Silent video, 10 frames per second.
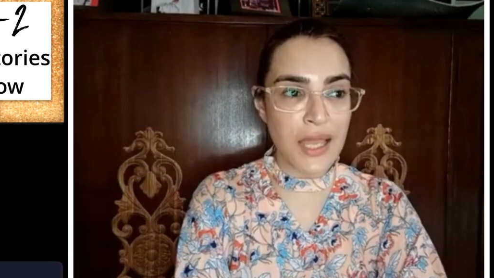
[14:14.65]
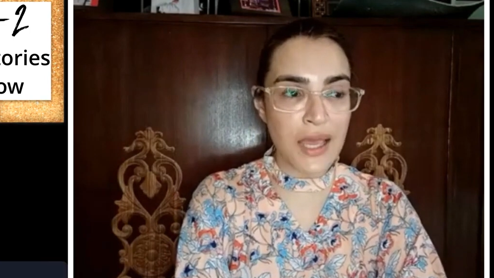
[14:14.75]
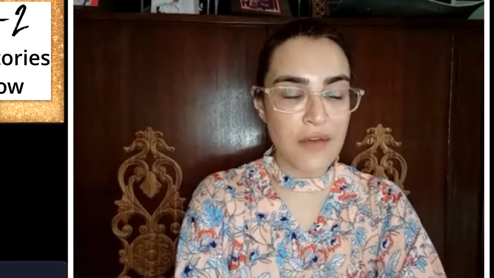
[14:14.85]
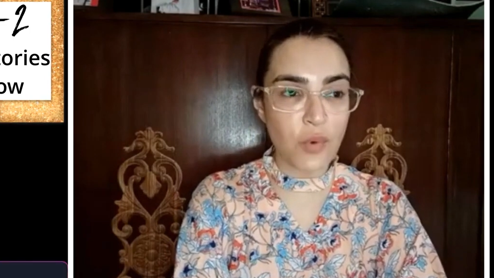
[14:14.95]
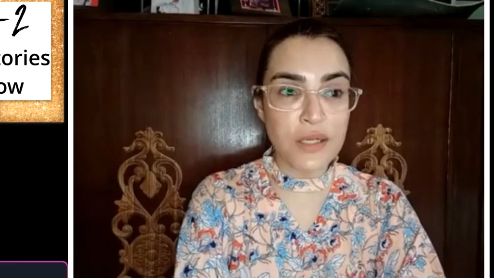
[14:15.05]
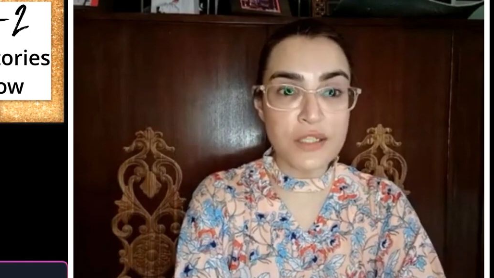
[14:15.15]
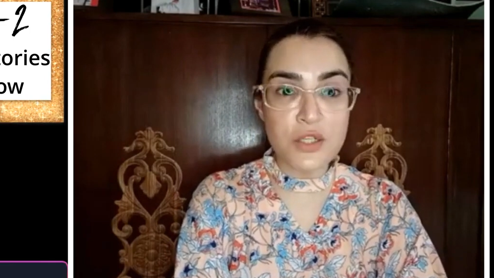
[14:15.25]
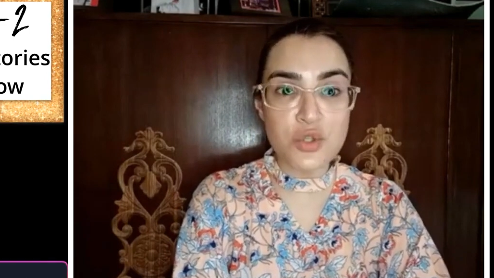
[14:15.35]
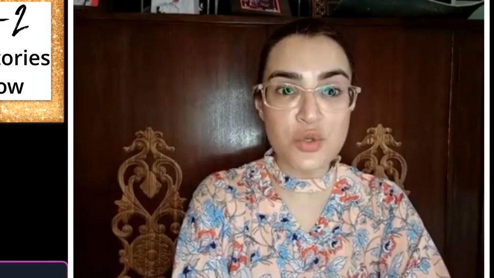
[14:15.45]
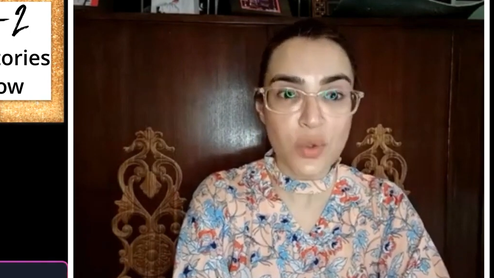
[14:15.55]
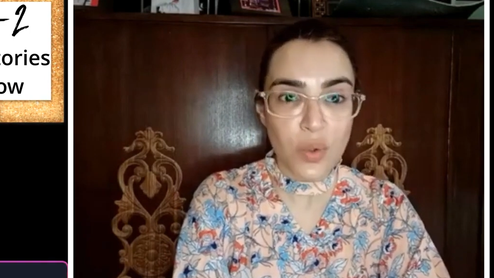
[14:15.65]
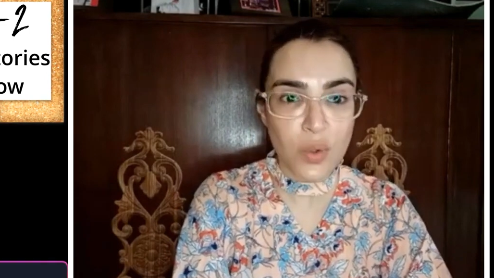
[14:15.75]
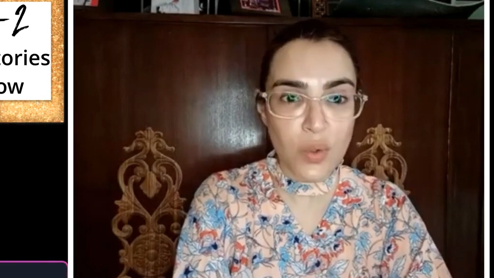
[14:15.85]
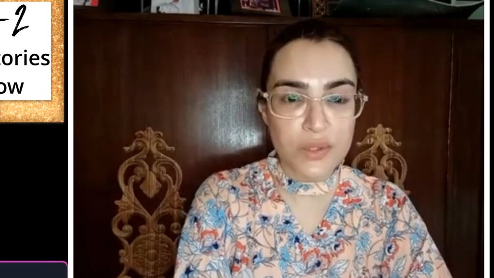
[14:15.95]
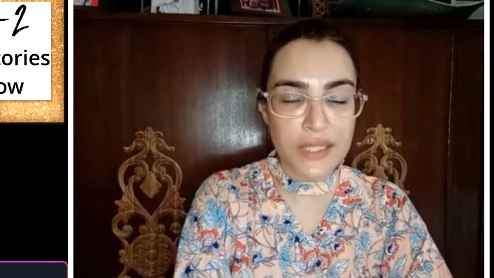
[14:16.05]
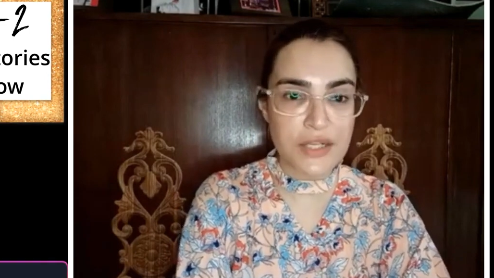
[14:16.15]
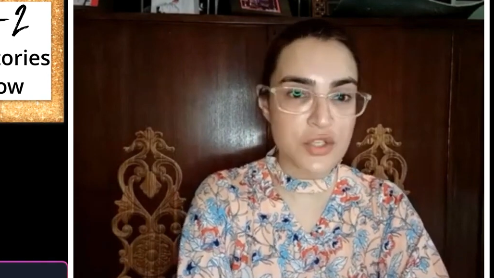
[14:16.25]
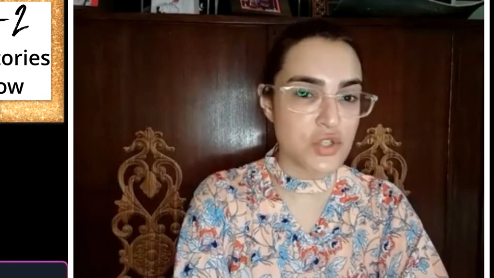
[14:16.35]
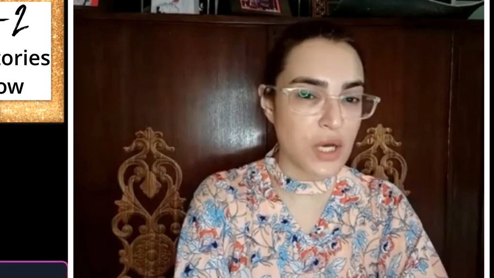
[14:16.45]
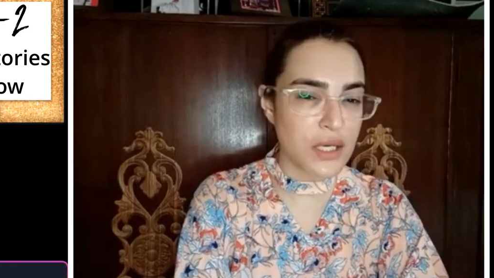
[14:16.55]
I have wanted to know their
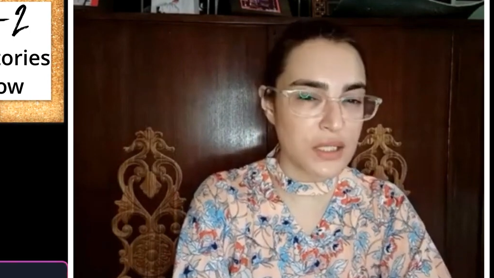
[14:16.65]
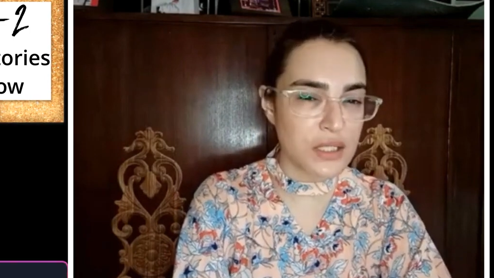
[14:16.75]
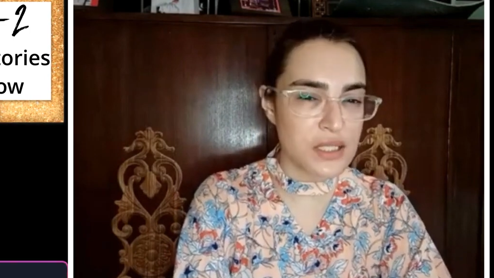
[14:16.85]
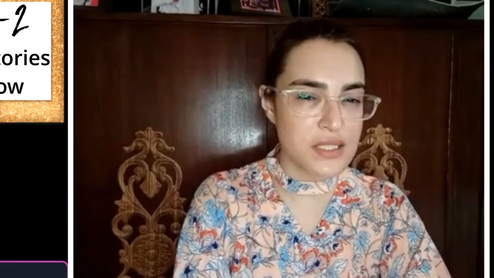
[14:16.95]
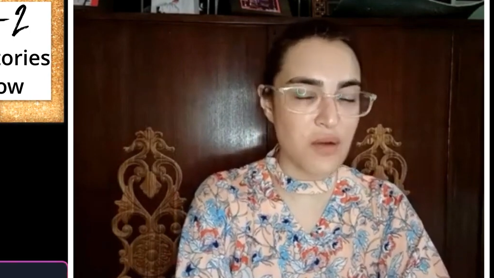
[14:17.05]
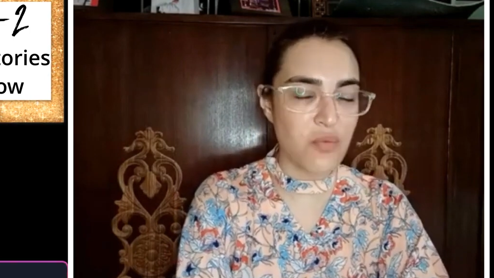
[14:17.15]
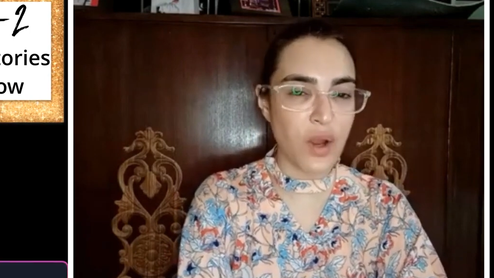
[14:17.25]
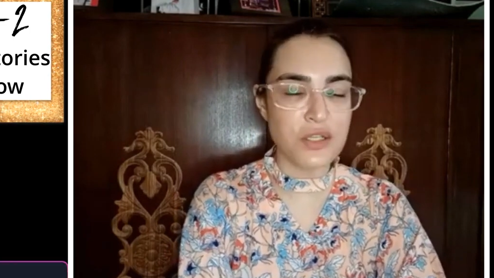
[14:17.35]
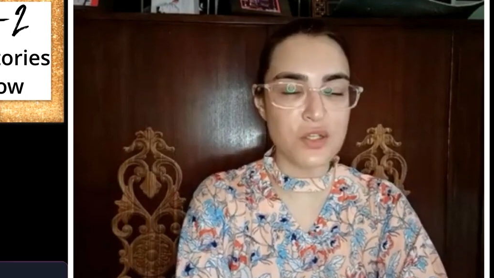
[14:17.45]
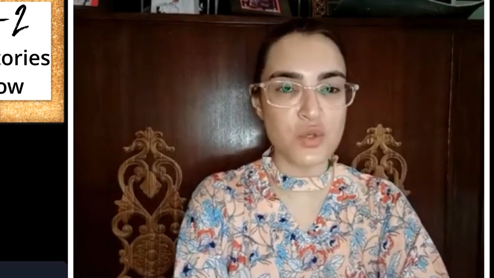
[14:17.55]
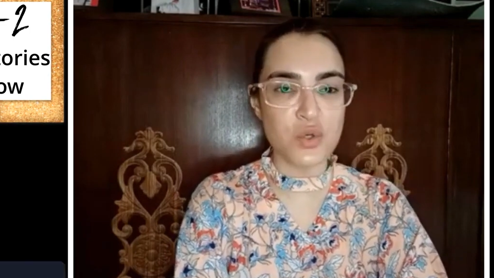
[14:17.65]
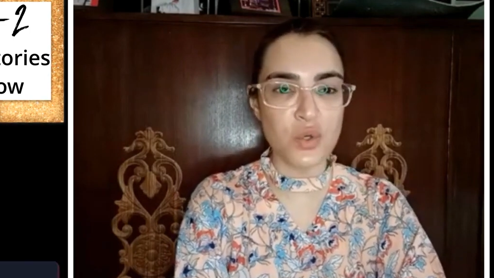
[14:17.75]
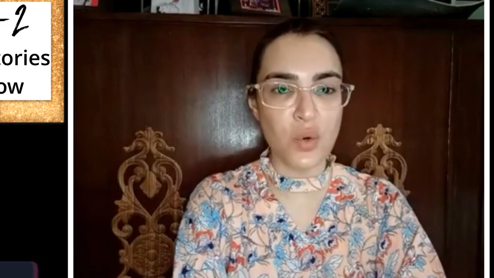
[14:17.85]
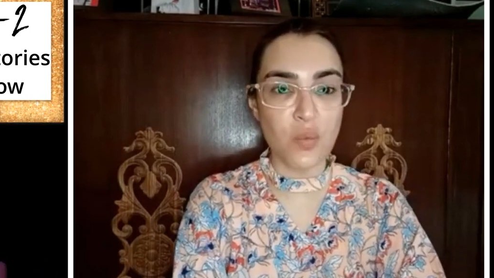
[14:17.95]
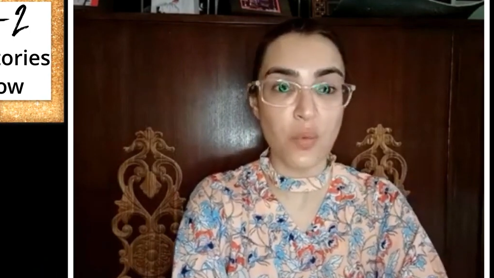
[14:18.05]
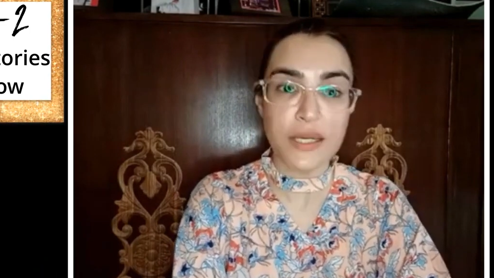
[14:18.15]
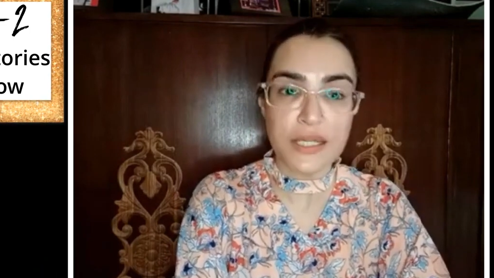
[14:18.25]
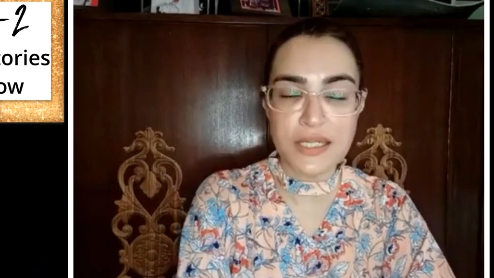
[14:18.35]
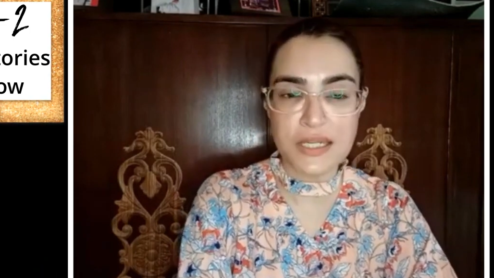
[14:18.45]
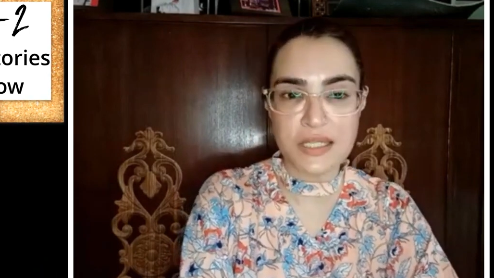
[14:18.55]
struggles. I wanted to know
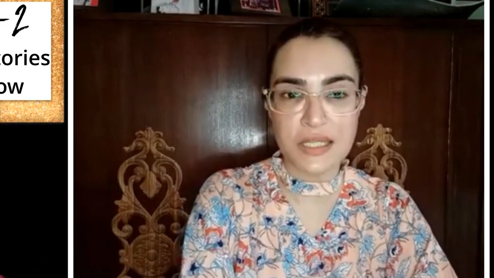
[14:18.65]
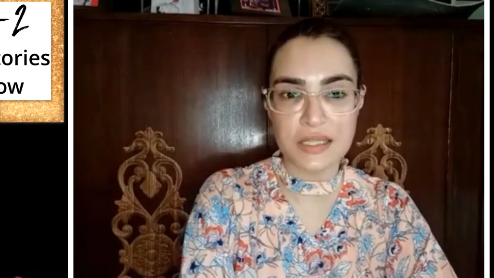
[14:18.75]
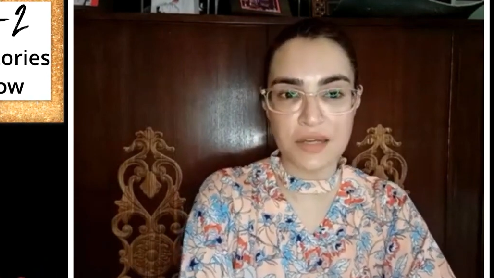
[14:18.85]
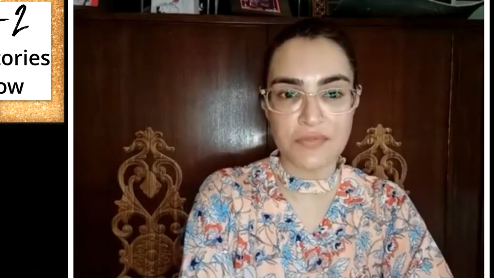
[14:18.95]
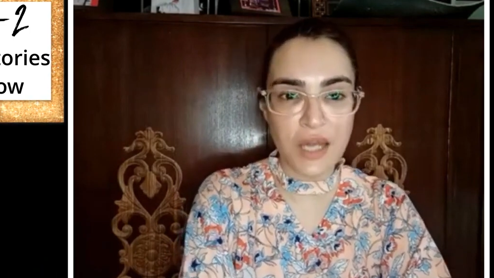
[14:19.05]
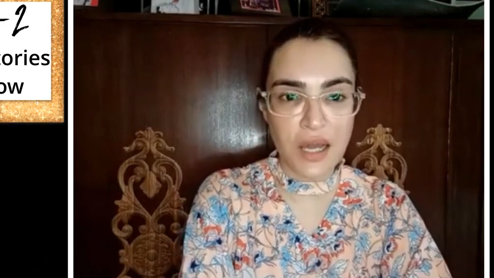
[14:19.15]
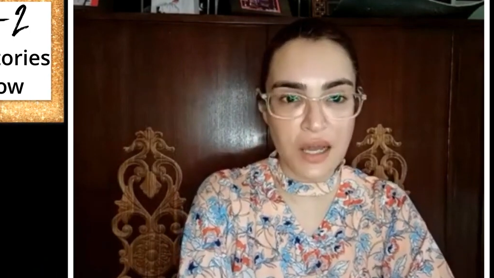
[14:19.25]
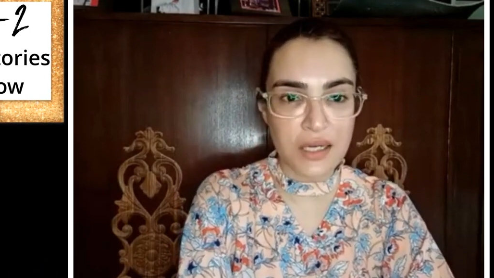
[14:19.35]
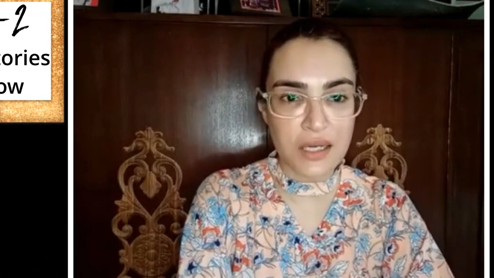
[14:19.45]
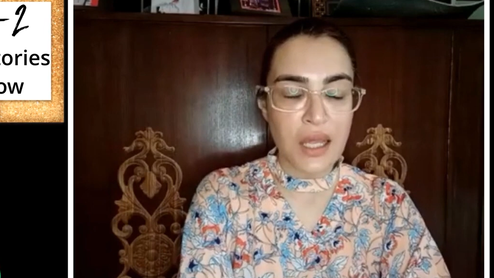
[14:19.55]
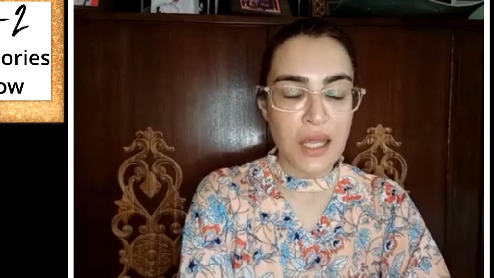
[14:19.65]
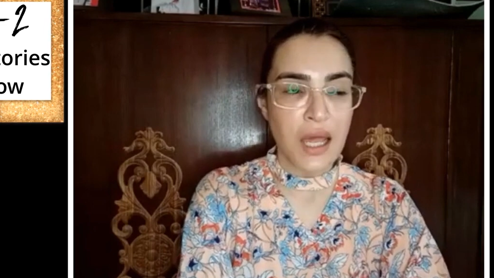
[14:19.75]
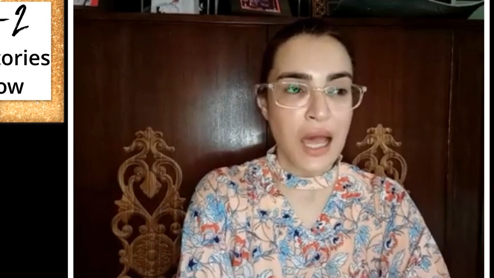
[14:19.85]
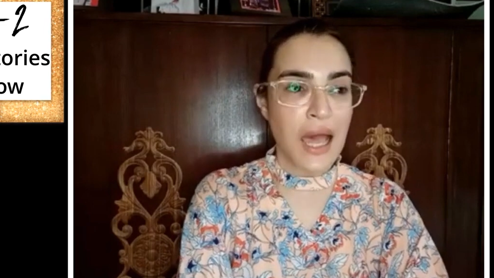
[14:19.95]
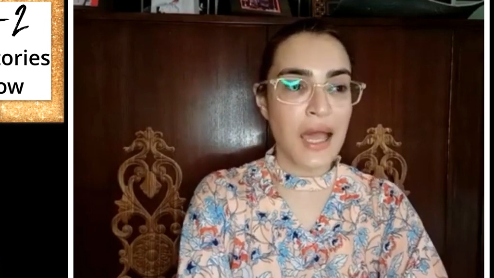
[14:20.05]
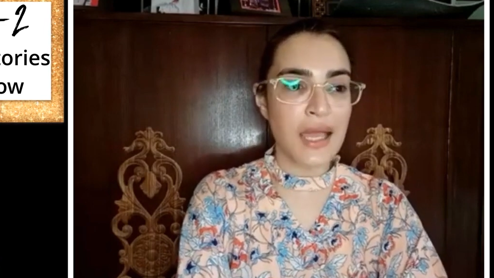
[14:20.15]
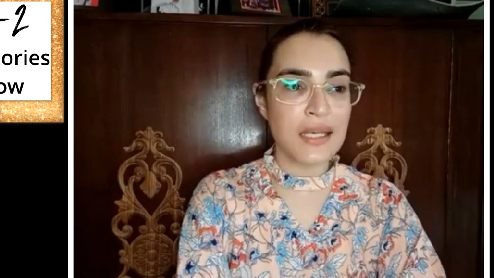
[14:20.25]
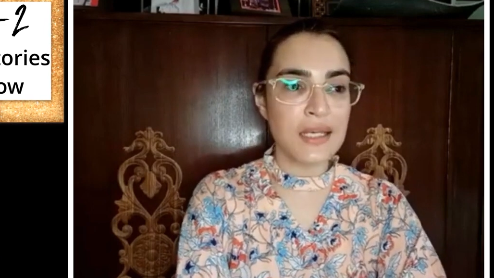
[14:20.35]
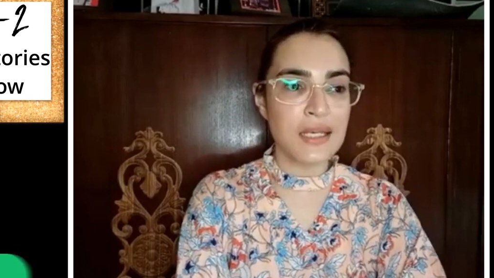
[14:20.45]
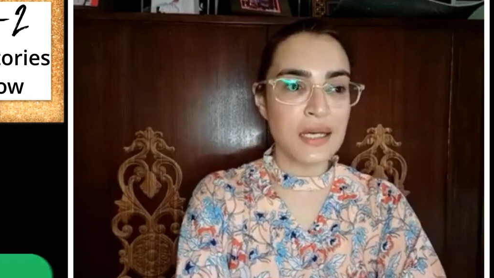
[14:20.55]
what it is that they've done
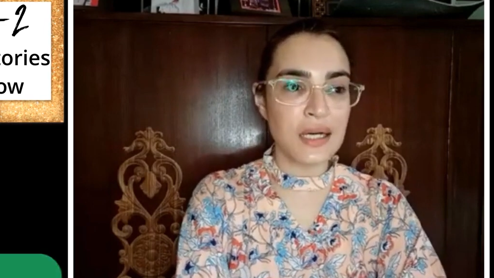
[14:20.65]
and,